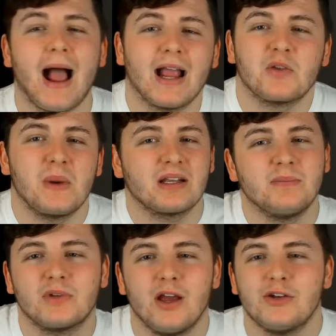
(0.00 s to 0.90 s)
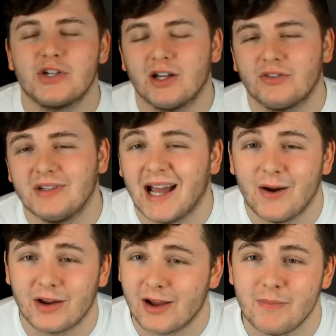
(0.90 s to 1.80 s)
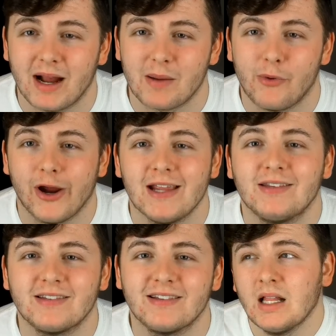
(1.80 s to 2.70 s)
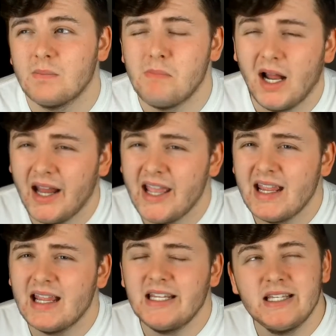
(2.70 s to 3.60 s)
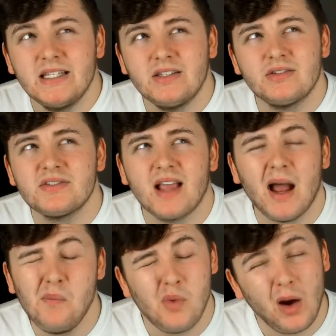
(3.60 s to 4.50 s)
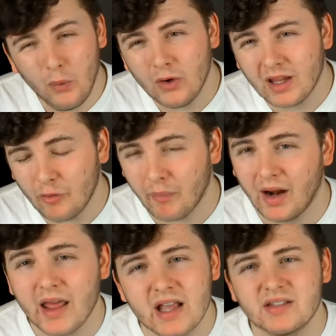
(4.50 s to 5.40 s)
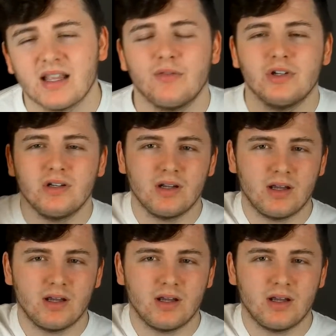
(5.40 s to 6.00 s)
expect him to go to Chelsea now and go and bag a brace. Mane is, I will give Mane a 7.